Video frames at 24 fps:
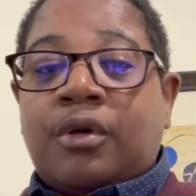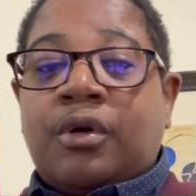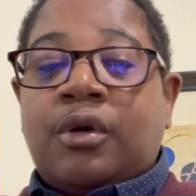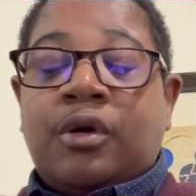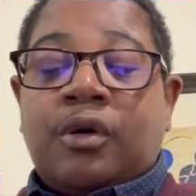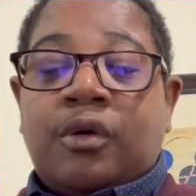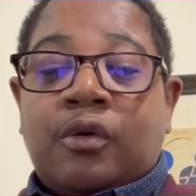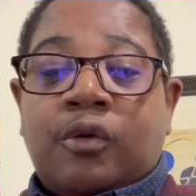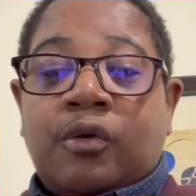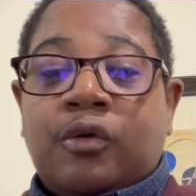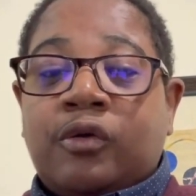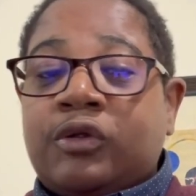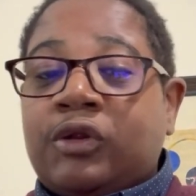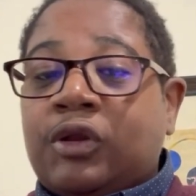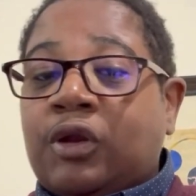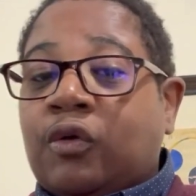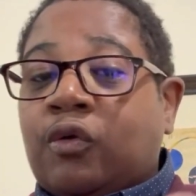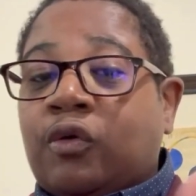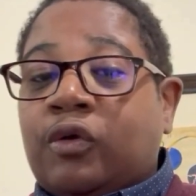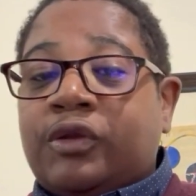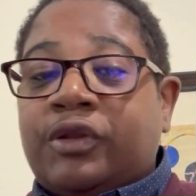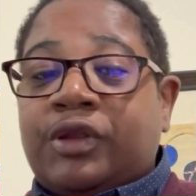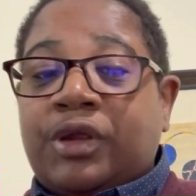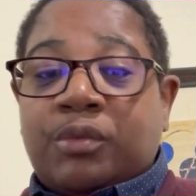or
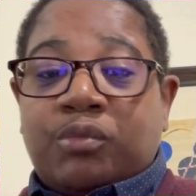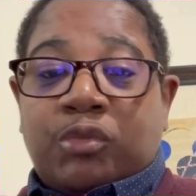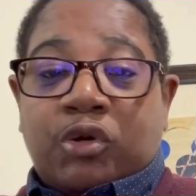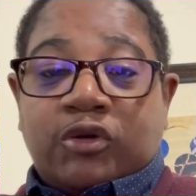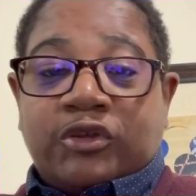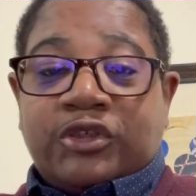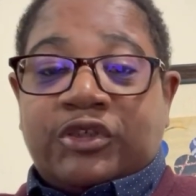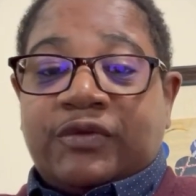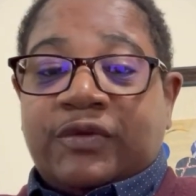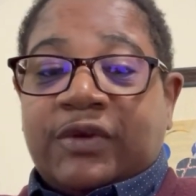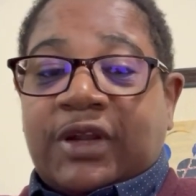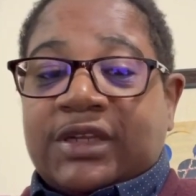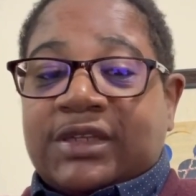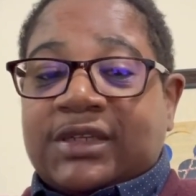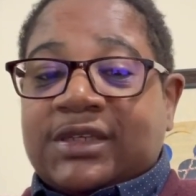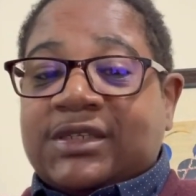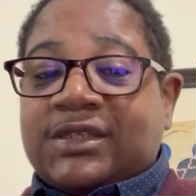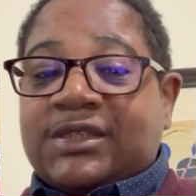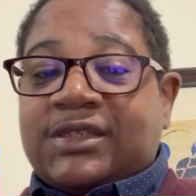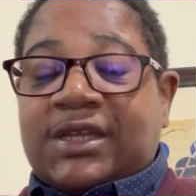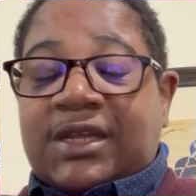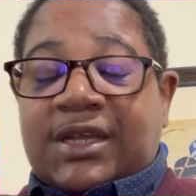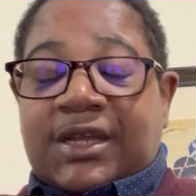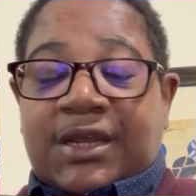or demos you would like to
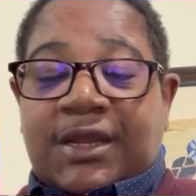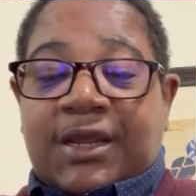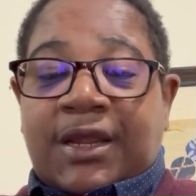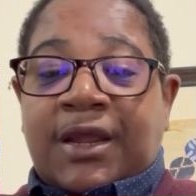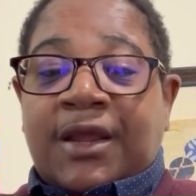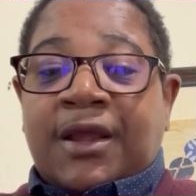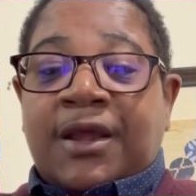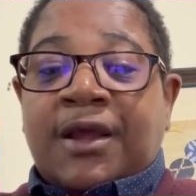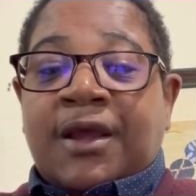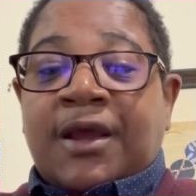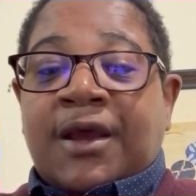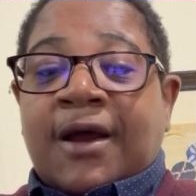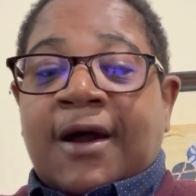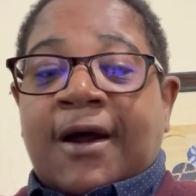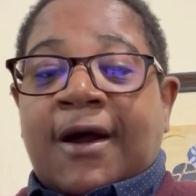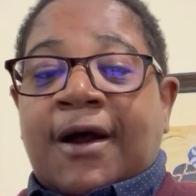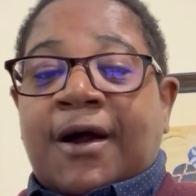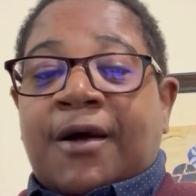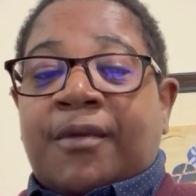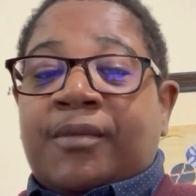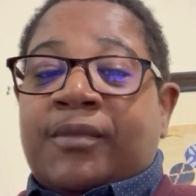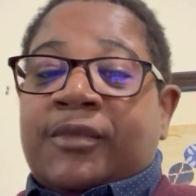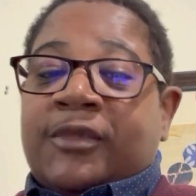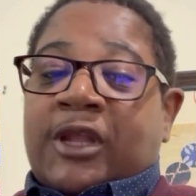see,
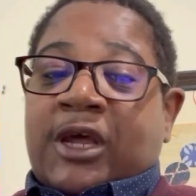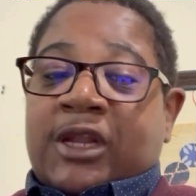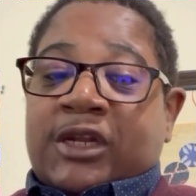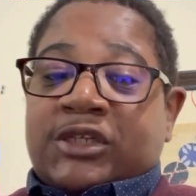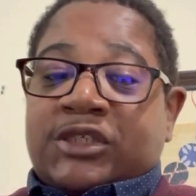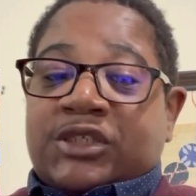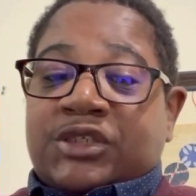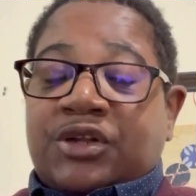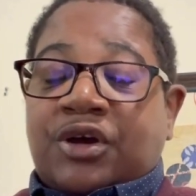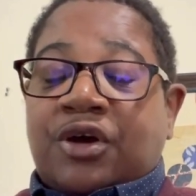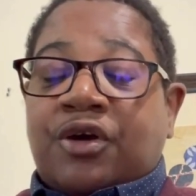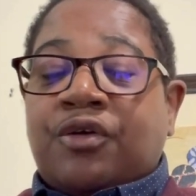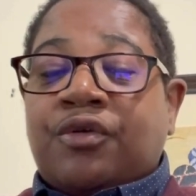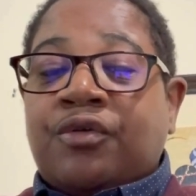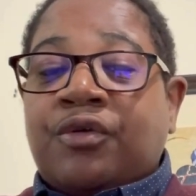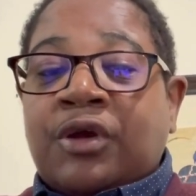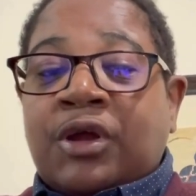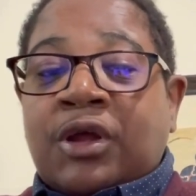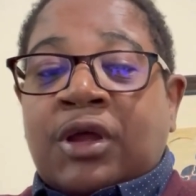let us know.